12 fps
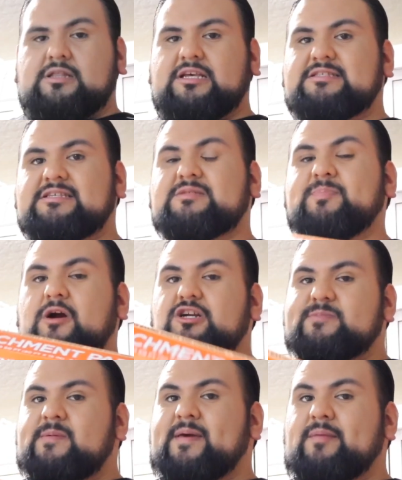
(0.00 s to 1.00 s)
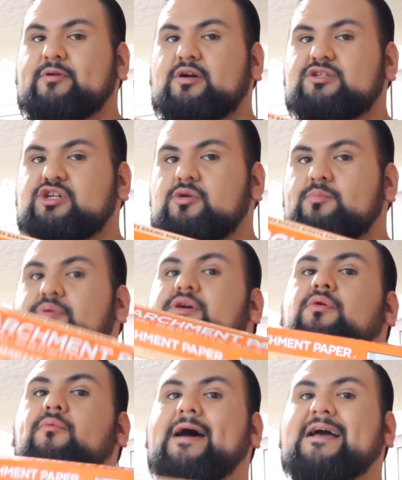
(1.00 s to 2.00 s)
This is parchment paper. Don't
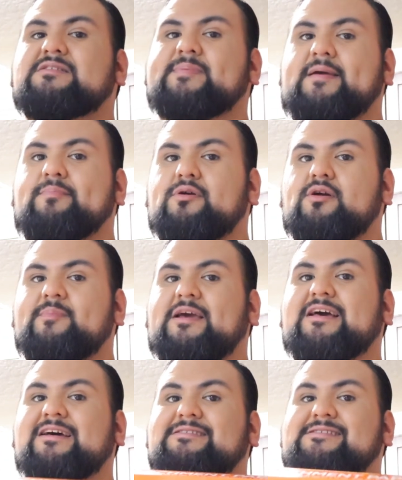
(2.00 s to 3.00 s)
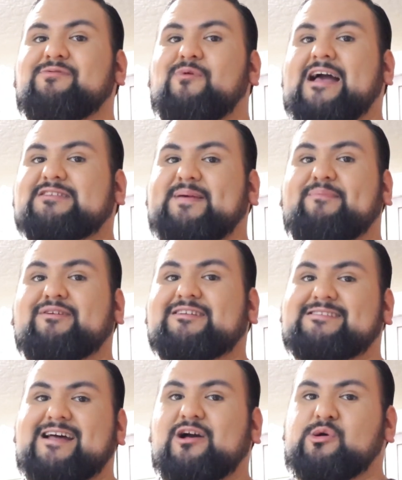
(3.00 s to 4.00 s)
put wax paper because the wax paper
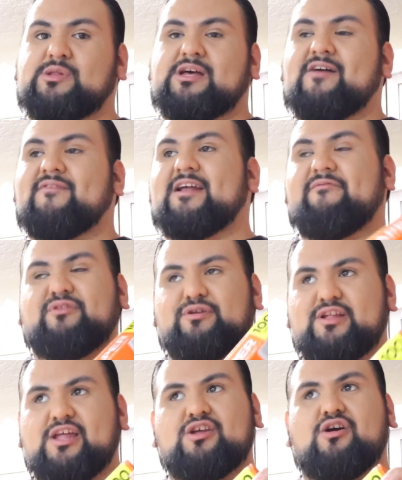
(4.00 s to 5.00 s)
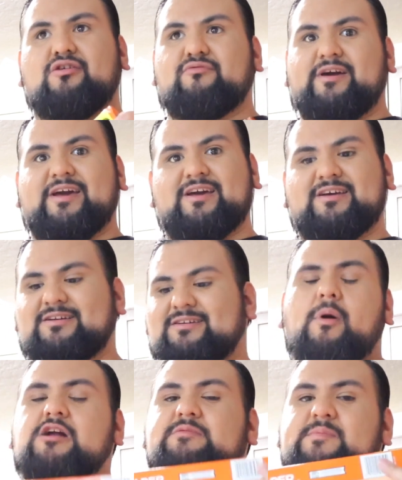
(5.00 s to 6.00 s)
does not go in the oven. I've learned that the hard way.
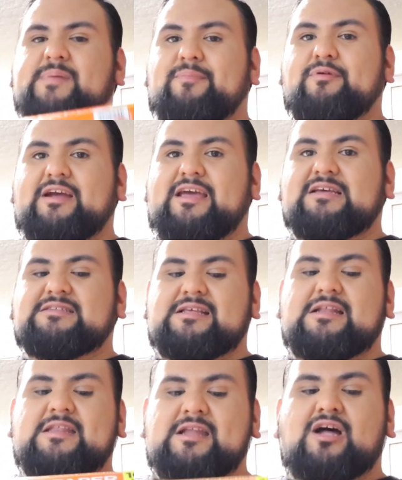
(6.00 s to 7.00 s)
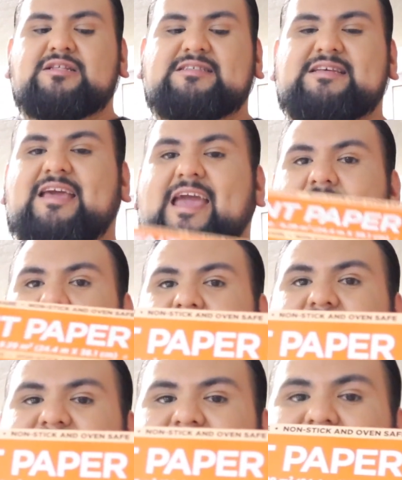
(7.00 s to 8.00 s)
Parchment paper is non-stick and
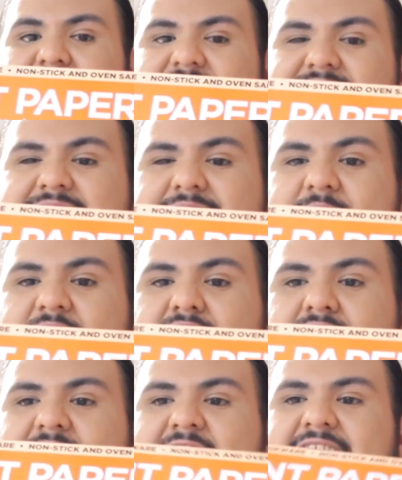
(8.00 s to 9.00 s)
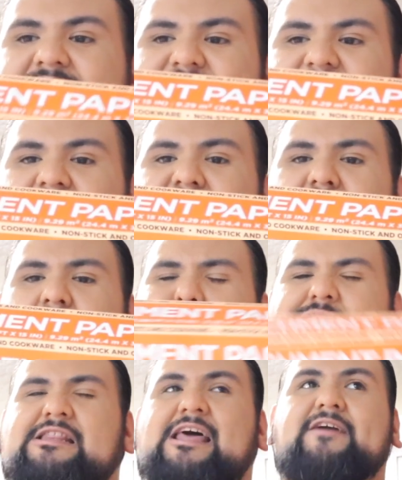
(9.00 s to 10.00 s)
oven safe, like it says up here. I think it's safe
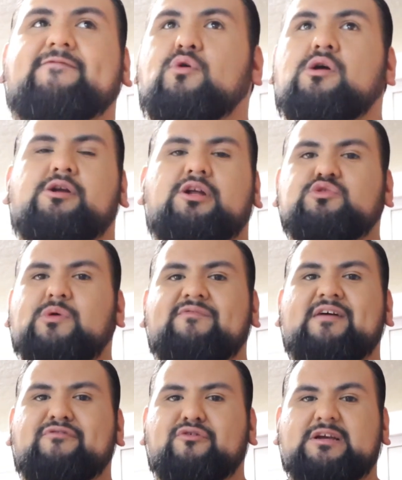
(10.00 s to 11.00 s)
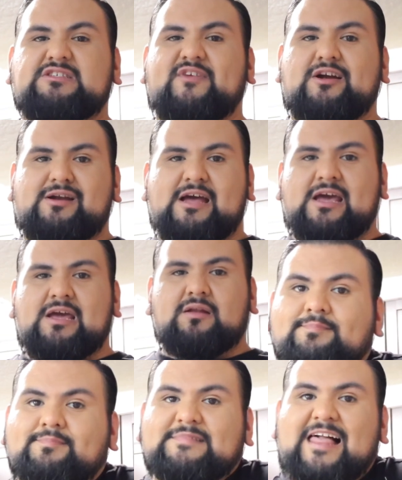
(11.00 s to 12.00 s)
up to like four hundred twenty-five degrees Fahrenheit.
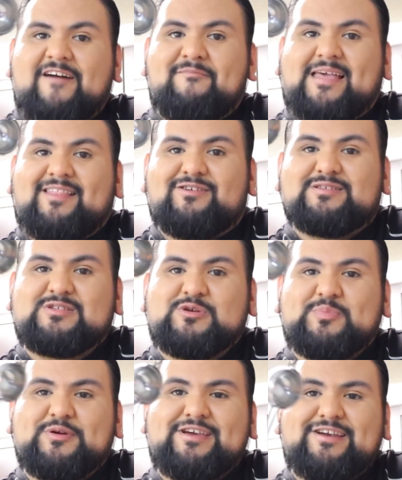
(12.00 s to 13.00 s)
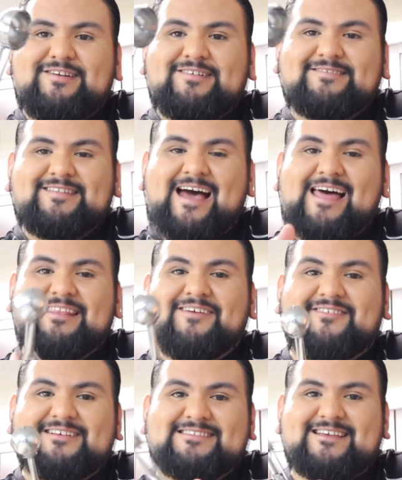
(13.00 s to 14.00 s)
Have my little scooper here. I
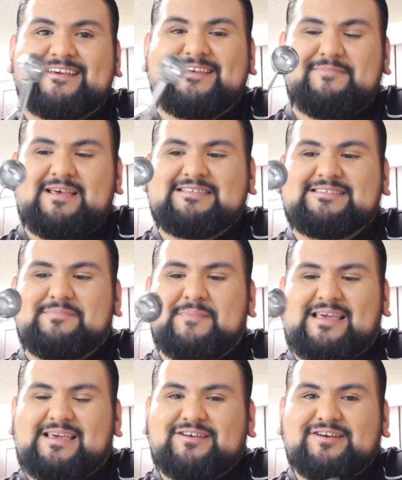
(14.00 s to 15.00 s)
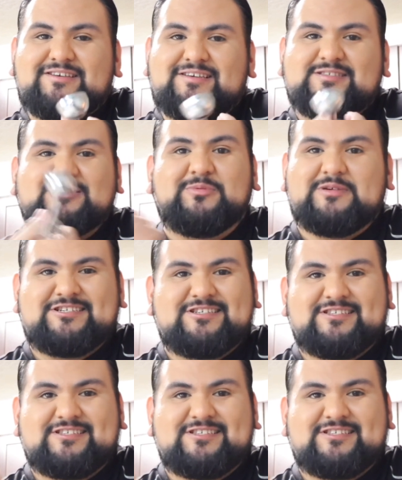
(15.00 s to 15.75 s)
love this thing. It makes making cookies so much